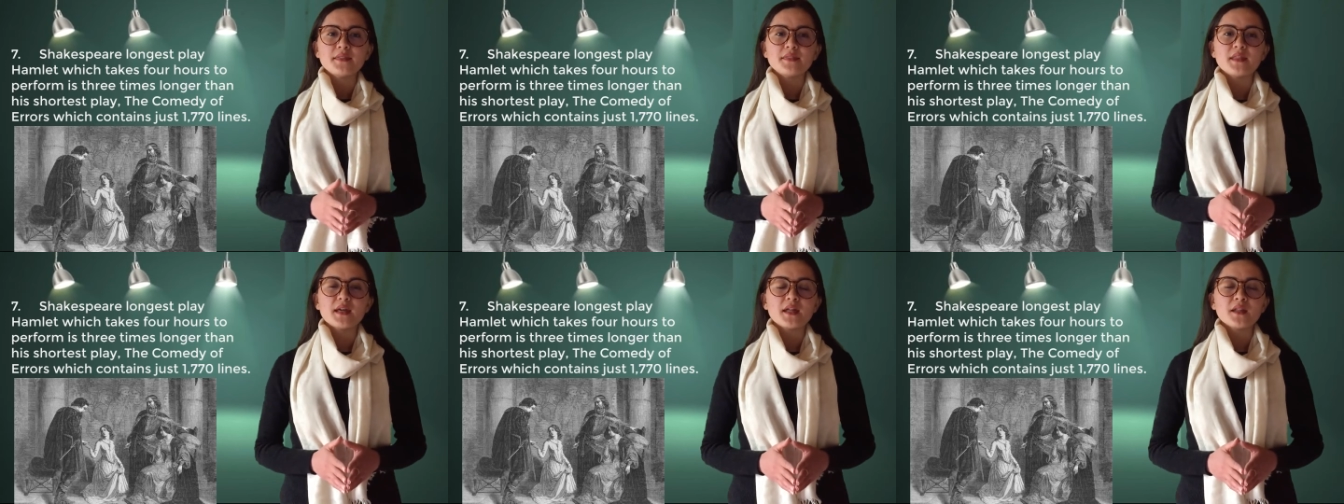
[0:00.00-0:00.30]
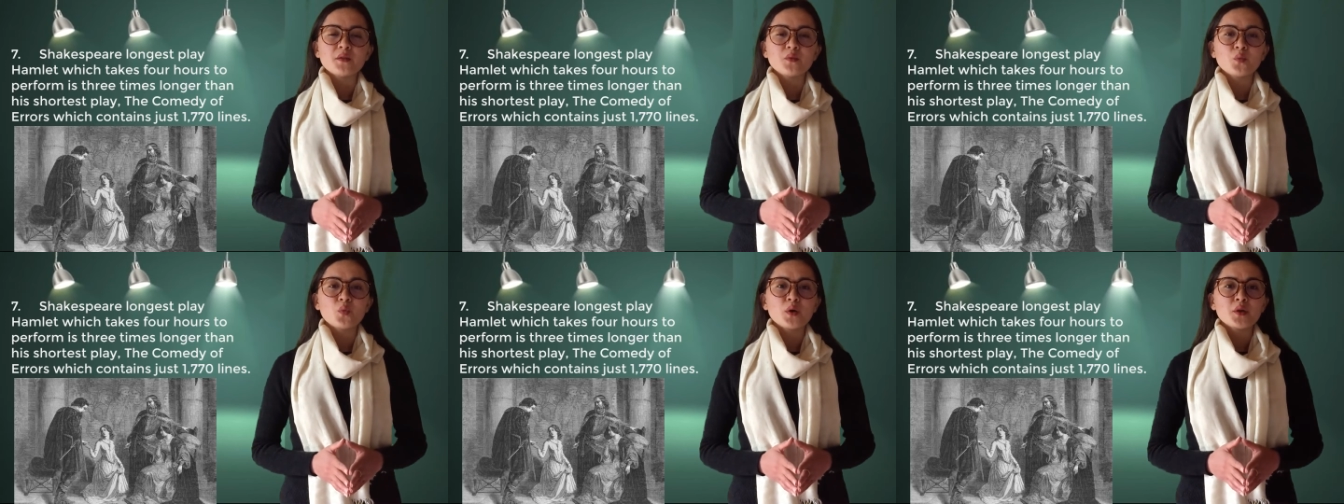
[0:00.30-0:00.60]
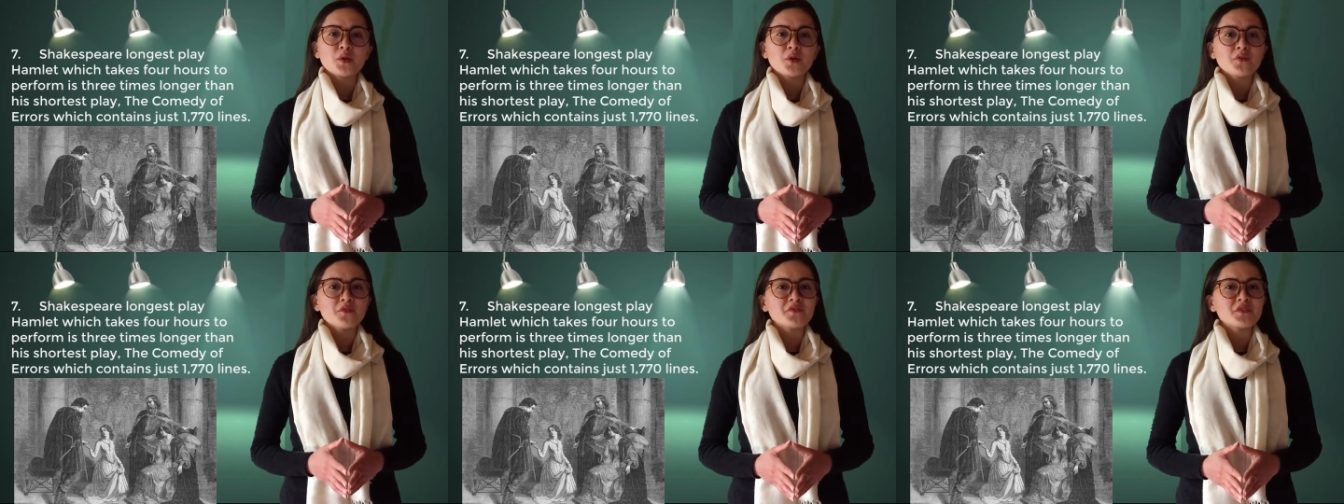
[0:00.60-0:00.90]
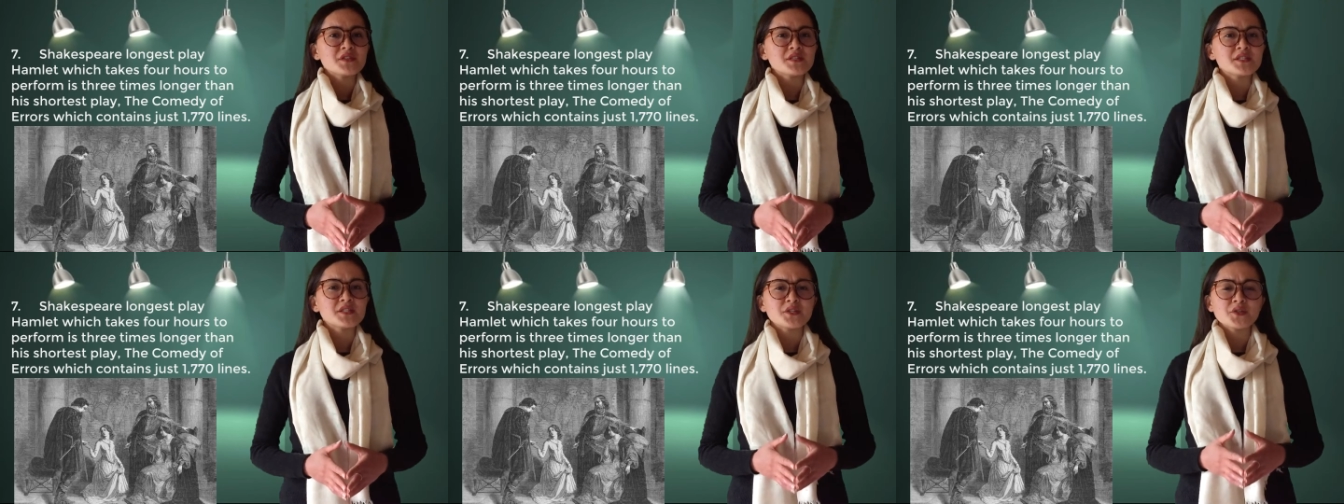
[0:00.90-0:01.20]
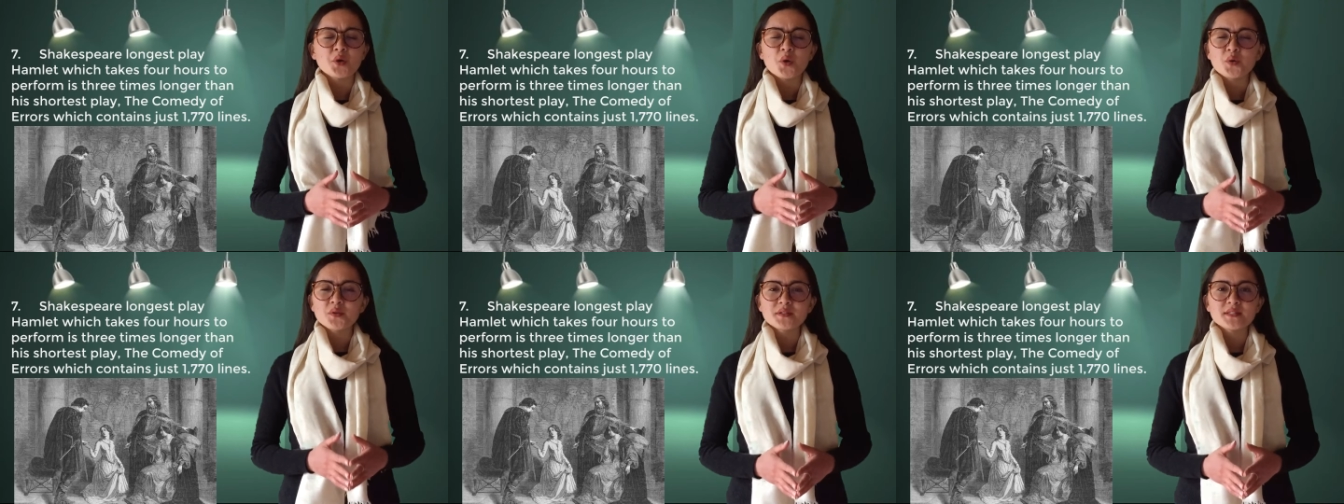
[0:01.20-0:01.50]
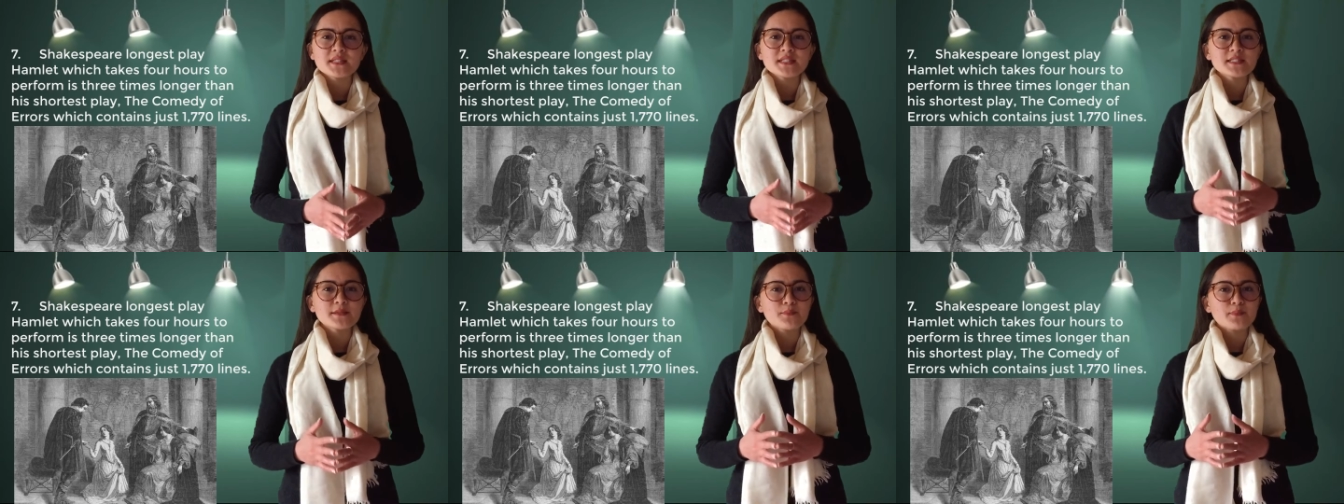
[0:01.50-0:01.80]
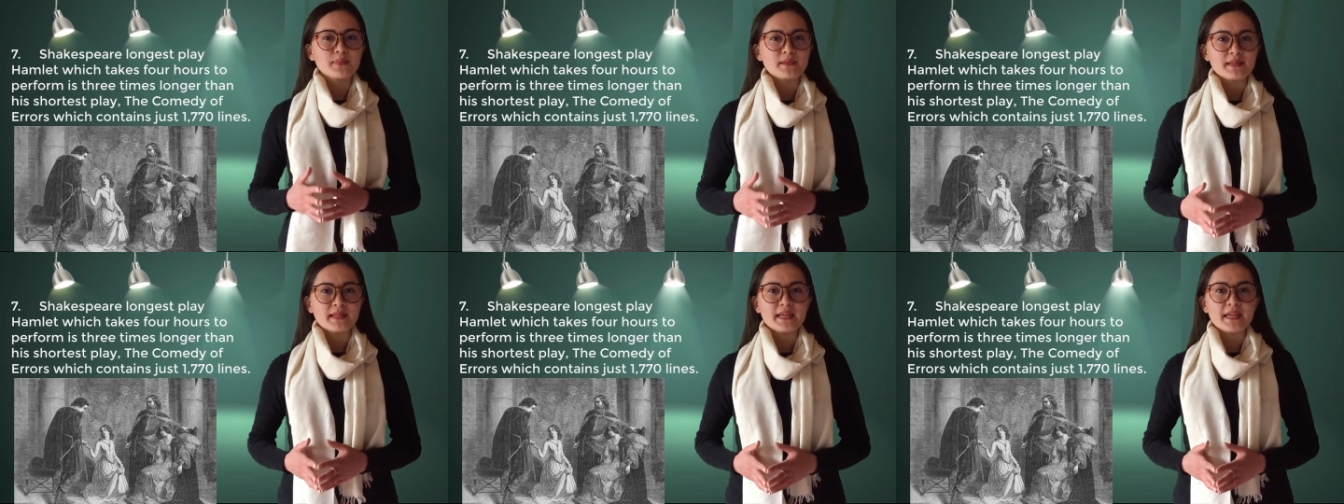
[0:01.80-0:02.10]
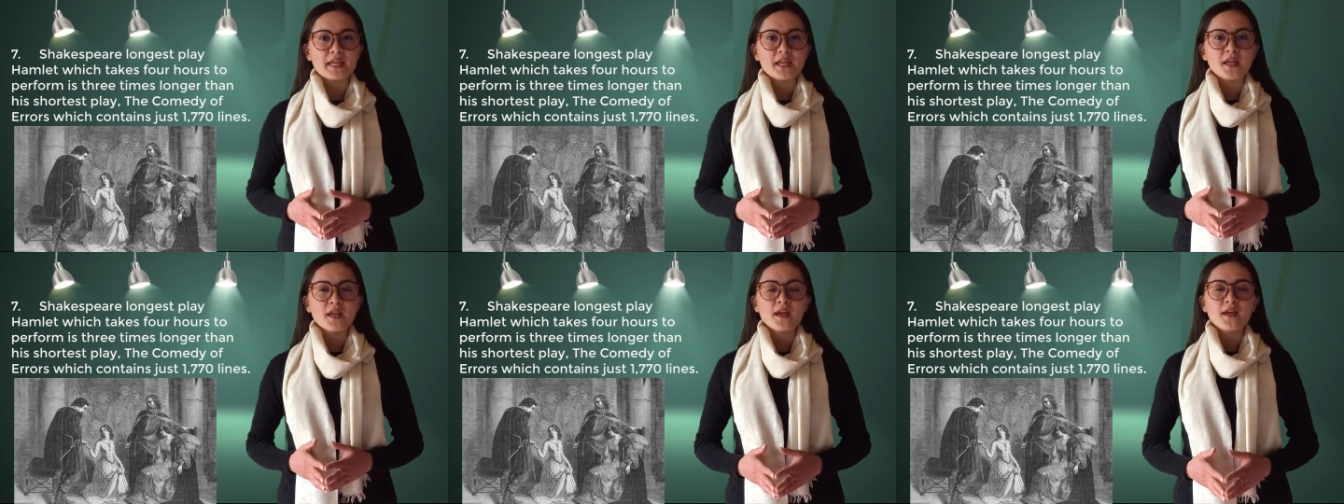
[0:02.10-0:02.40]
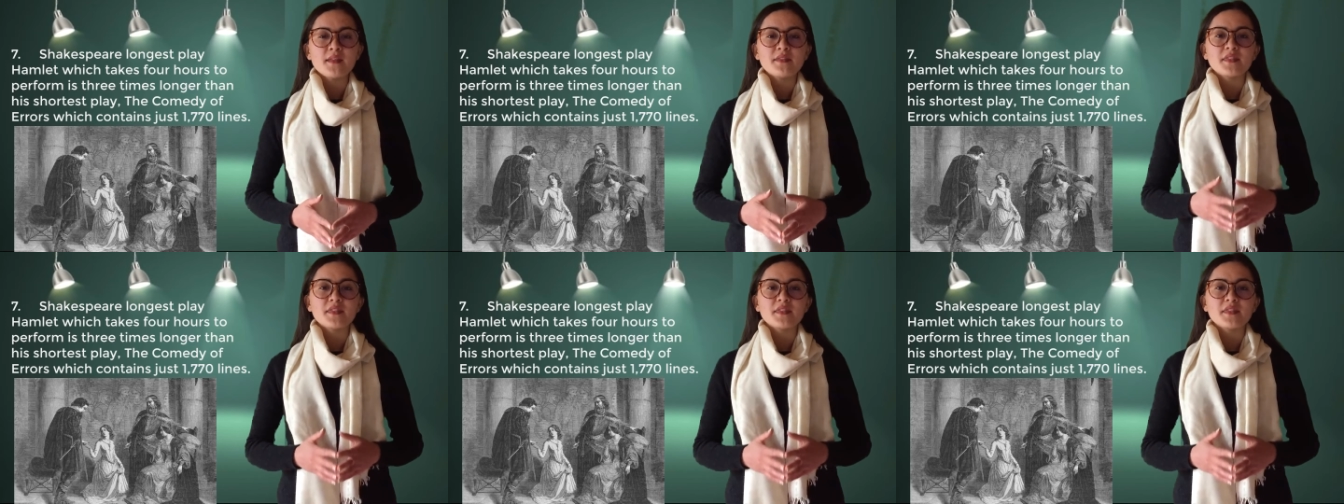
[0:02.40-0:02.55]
than one of his shortest play,